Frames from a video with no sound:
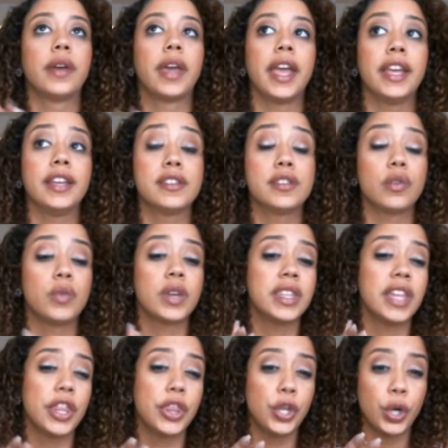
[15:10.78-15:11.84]
Okay, so read
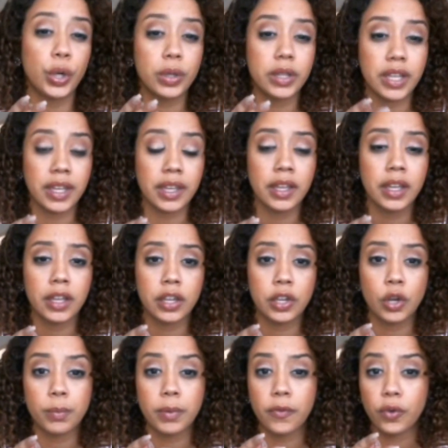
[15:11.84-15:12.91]
that thoroughly, you
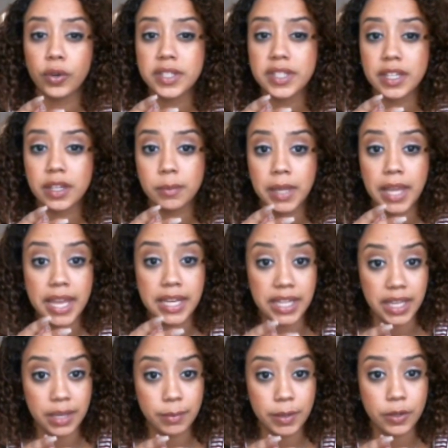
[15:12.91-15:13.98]
know, before sending me
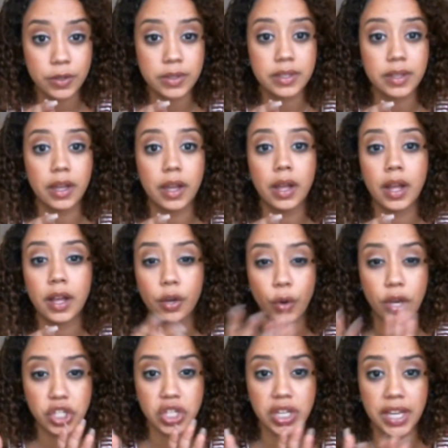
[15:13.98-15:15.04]
any emails
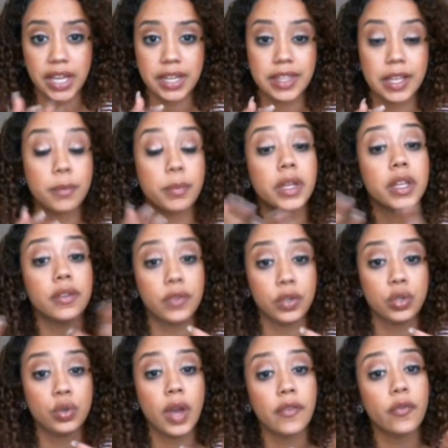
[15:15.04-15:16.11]
questioning anything. But if
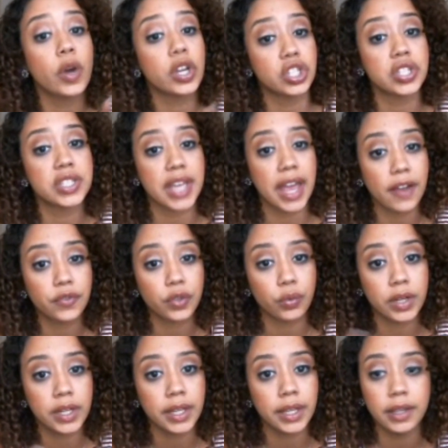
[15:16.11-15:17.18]
you do have questions after
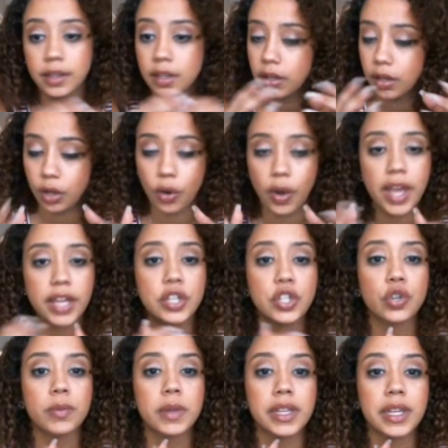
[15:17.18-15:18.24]
reading it, go ahead and
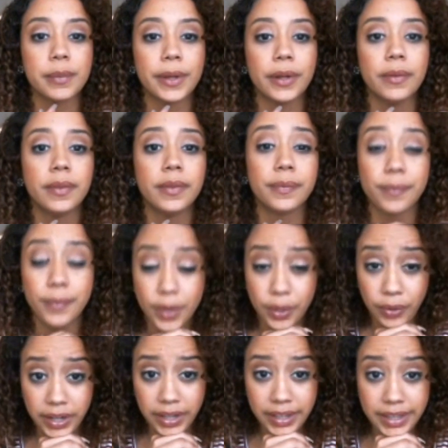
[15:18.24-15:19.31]
shoot me an email.
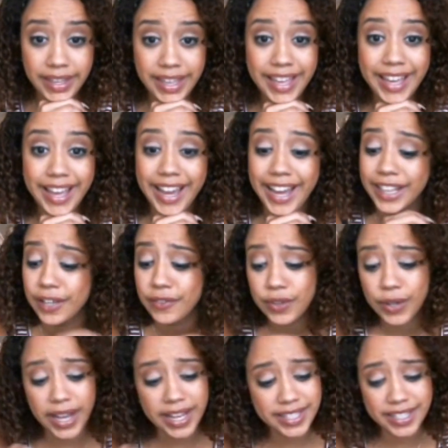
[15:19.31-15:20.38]
All right? I love
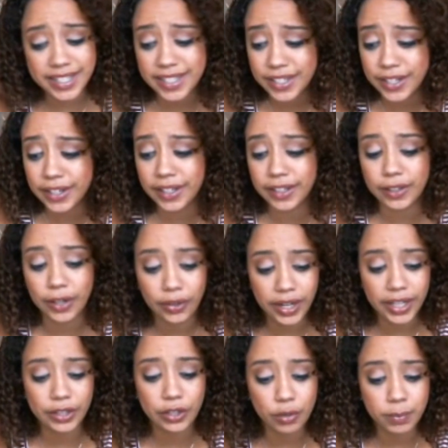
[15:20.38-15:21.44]
you guys. This is good. All
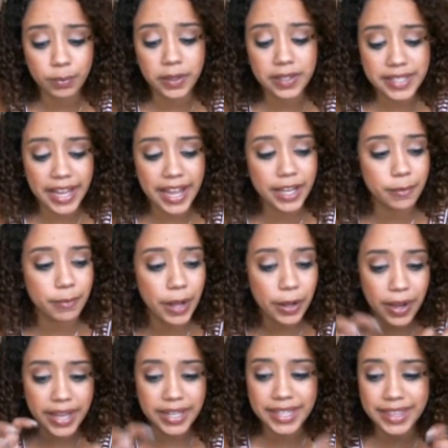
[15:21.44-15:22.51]
right? Don't be sad
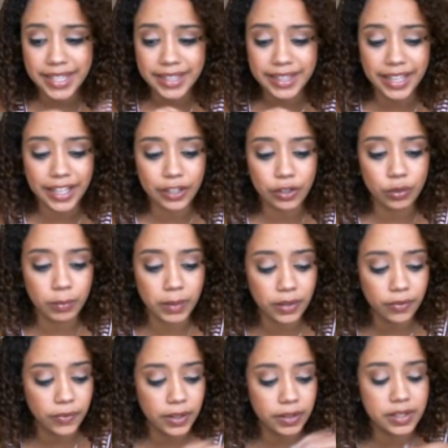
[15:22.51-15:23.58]
about anything that you
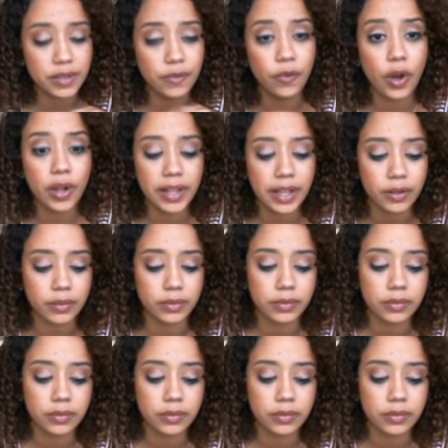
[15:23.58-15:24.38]
may feel is a fallout.